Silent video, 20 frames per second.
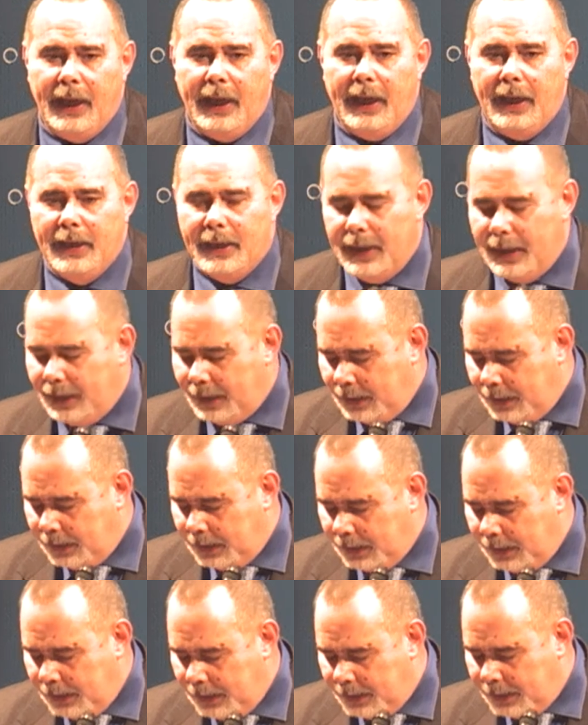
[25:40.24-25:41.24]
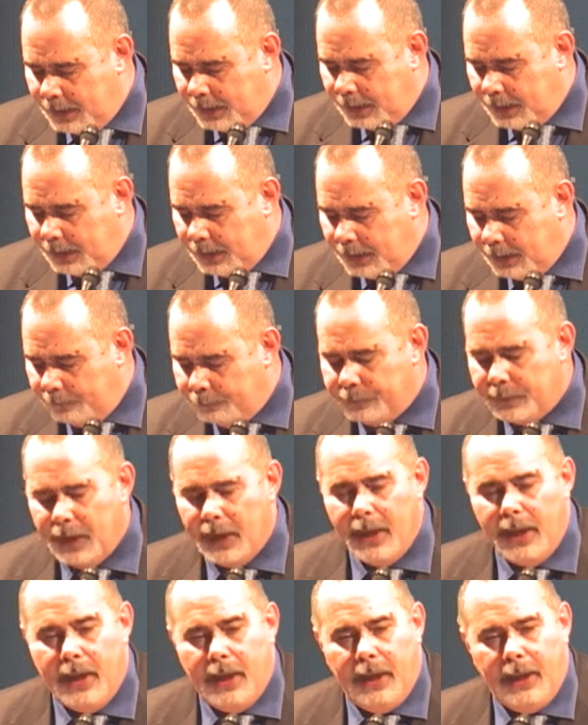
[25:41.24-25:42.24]
in a in a
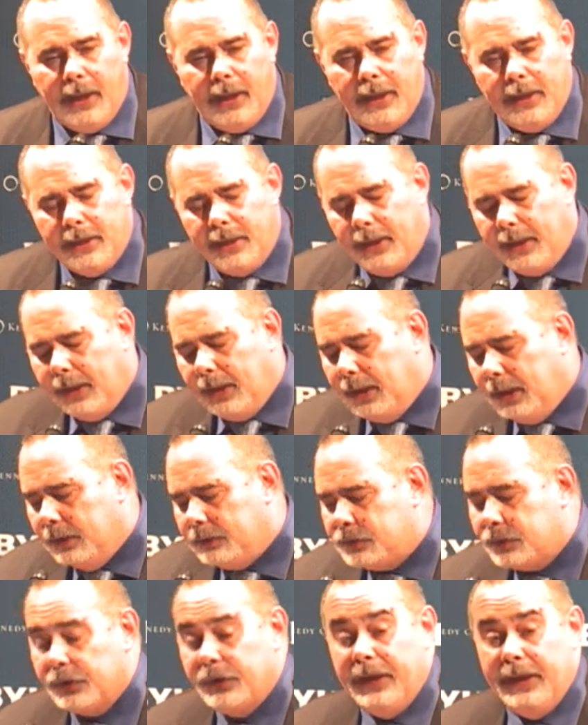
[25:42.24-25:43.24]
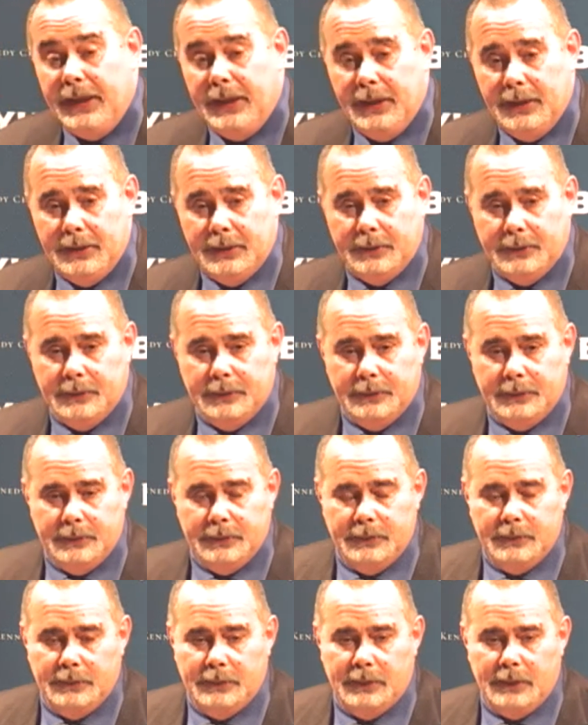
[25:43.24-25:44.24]
in a tree.
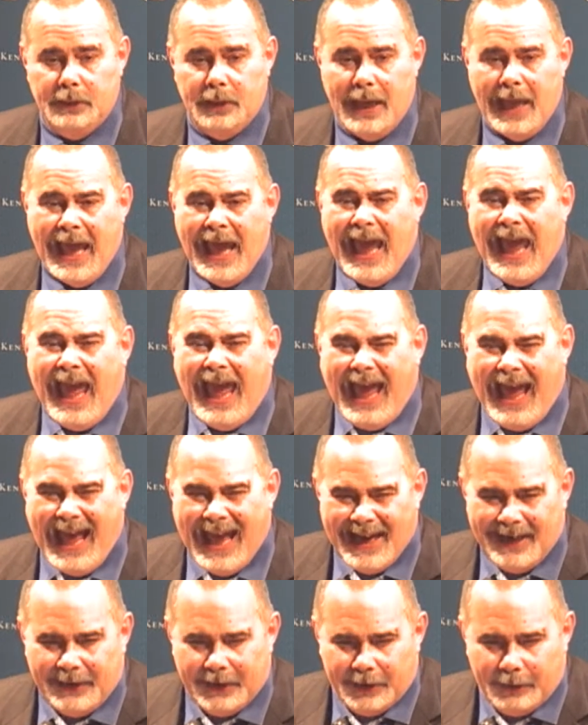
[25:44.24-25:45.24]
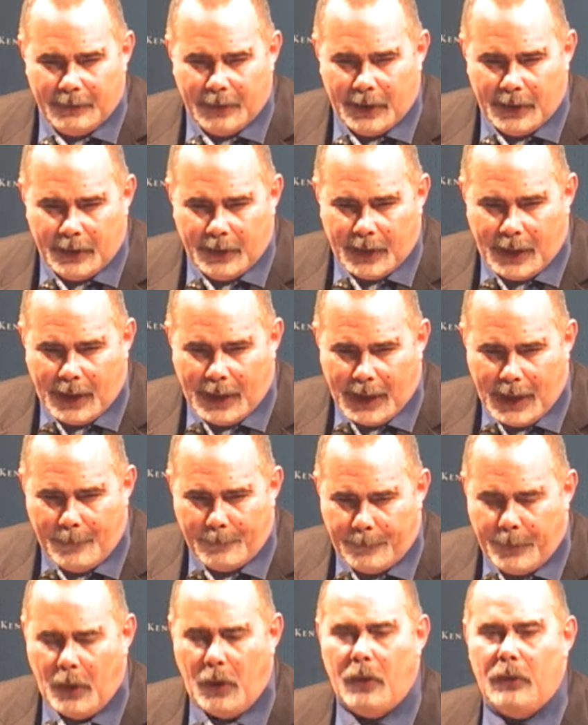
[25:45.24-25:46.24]
And uh,
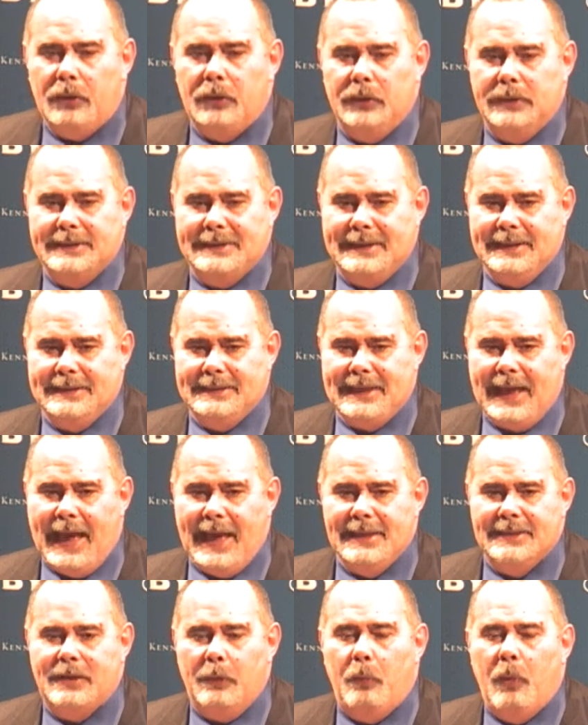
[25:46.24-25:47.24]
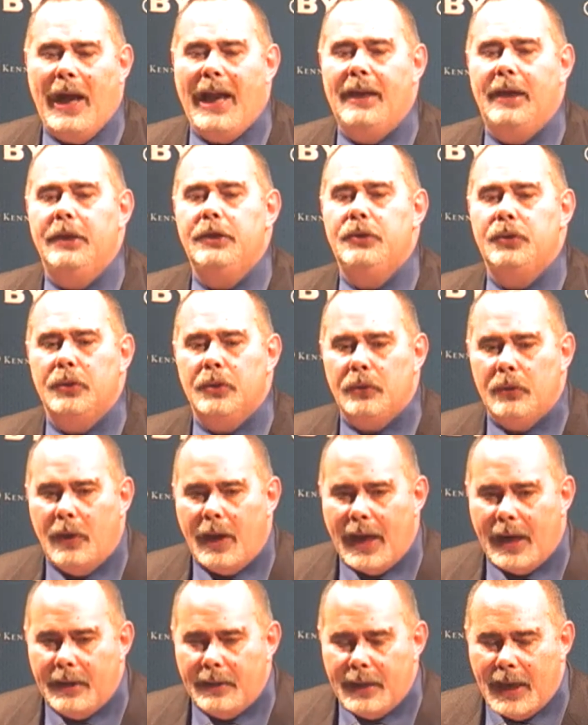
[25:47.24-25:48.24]
Apollo says, "Well, you
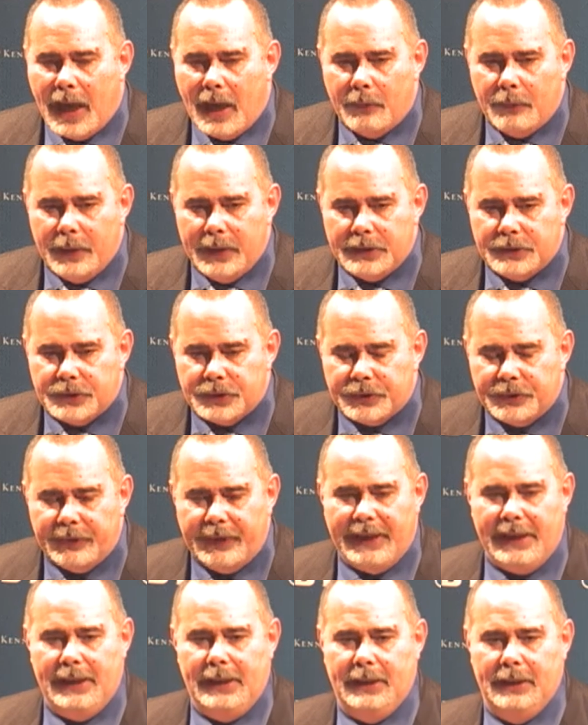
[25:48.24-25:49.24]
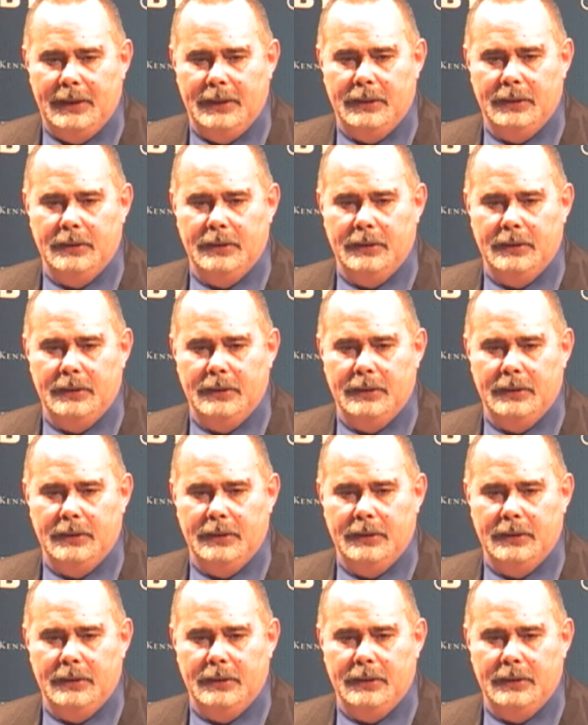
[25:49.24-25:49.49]
are now a tree,